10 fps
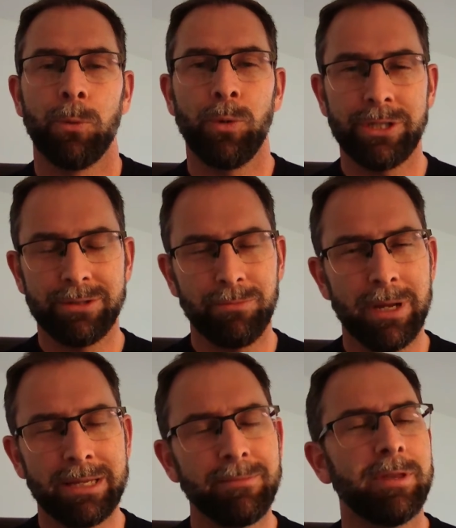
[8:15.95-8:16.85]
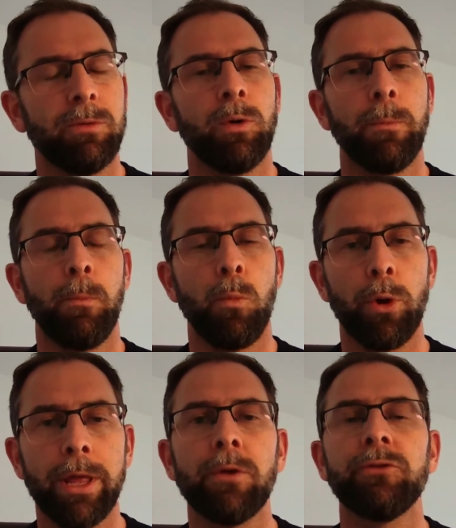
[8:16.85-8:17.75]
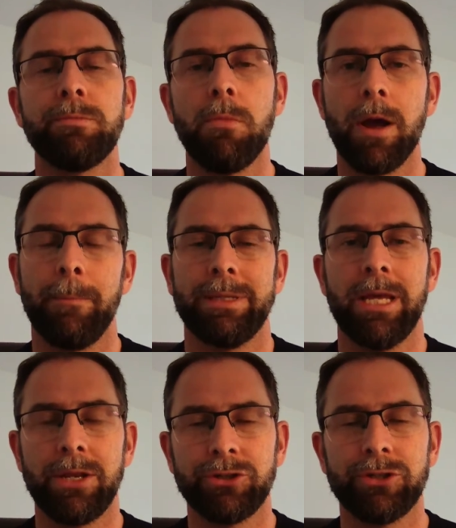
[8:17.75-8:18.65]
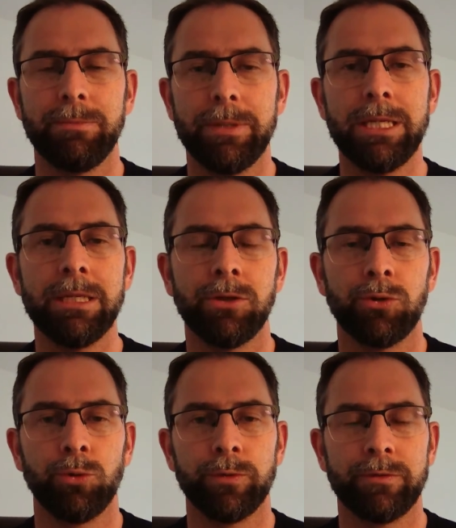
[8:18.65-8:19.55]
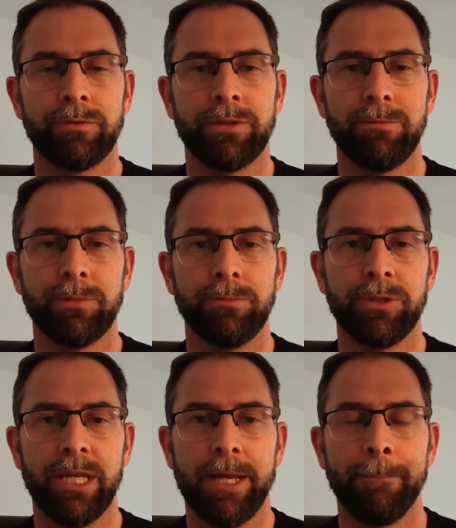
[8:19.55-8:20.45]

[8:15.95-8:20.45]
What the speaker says: which is making me think, well, what else might potentially be the cause of symptoms here?